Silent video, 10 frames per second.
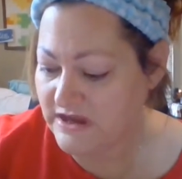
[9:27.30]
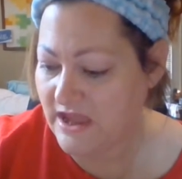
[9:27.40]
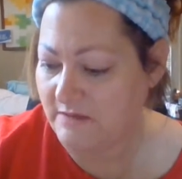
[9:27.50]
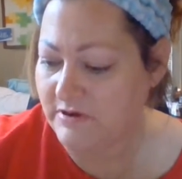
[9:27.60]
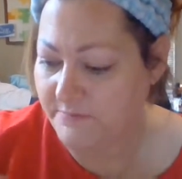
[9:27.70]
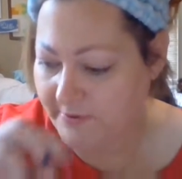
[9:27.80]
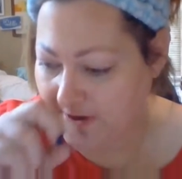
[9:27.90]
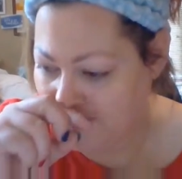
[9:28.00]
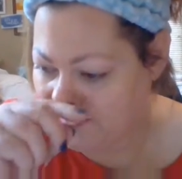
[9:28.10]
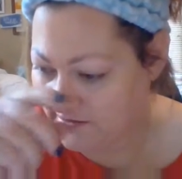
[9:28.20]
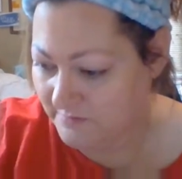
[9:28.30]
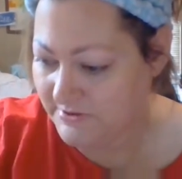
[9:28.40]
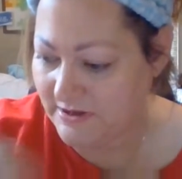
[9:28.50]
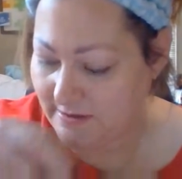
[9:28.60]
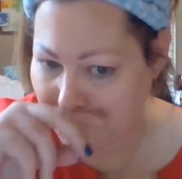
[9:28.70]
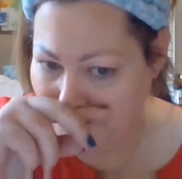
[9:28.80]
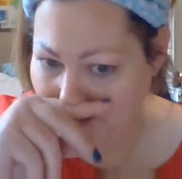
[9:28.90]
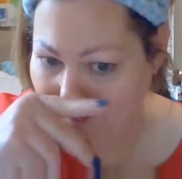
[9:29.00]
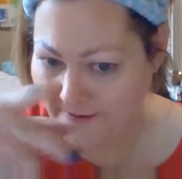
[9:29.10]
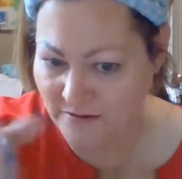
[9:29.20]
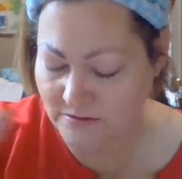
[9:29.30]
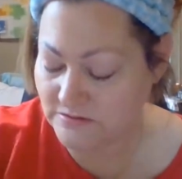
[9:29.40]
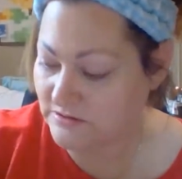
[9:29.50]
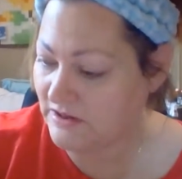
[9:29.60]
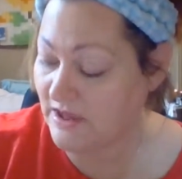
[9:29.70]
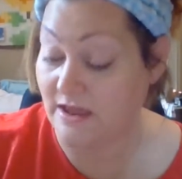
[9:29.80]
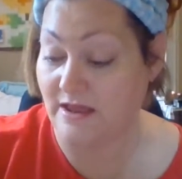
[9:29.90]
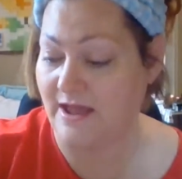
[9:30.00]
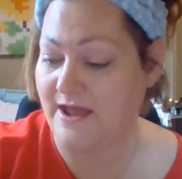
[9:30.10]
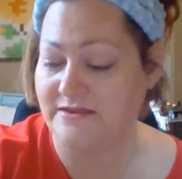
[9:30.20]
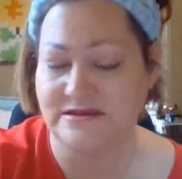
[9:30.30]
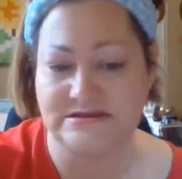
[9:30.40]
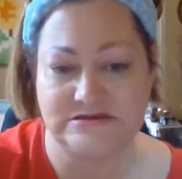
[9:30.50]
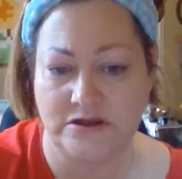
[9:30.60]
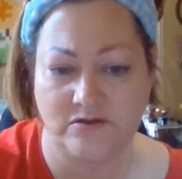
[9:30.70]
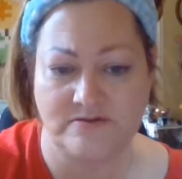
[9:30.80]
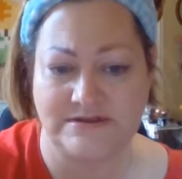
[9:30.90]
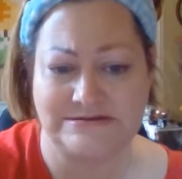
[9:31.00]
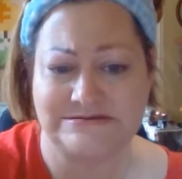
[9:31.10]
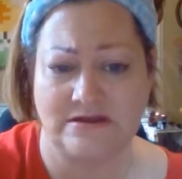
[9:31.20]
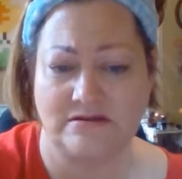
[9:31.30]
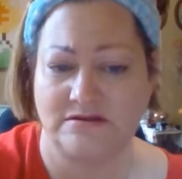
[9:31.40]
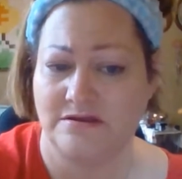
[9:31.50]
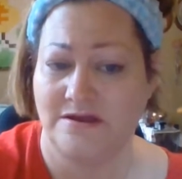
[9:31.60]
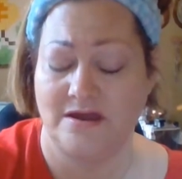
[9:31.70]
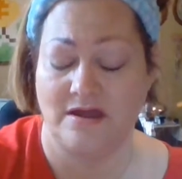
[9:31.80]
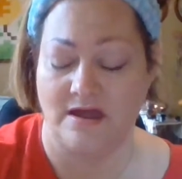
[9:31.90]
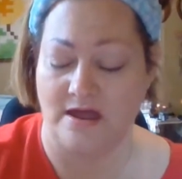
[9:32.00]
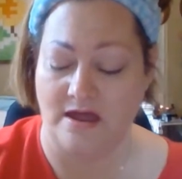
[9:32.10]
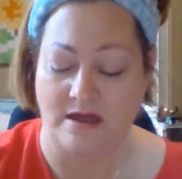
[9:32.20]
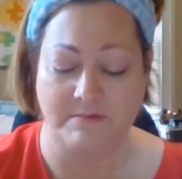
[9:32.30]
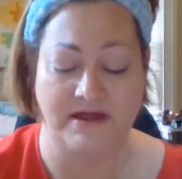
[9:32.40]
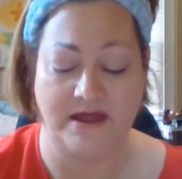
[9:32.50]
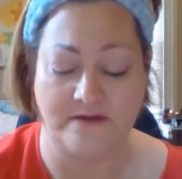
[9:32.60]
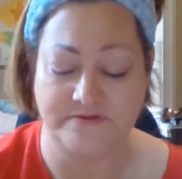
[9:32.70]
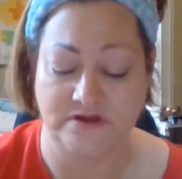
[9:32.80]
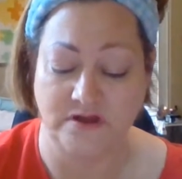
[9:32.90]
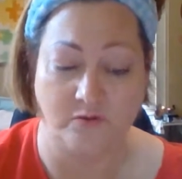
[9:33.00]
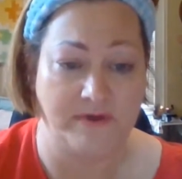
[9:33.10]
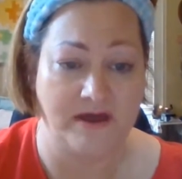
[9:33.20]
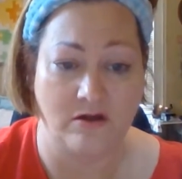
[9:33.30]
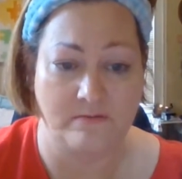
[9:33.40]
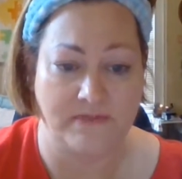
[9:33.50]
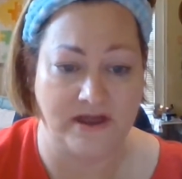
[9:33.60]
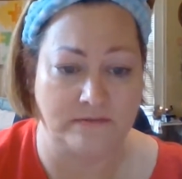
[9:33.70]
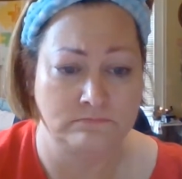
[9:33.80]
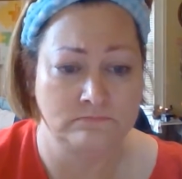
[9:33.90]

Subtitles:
I'm going to put a little bit of, I just know this, I might have to go back on my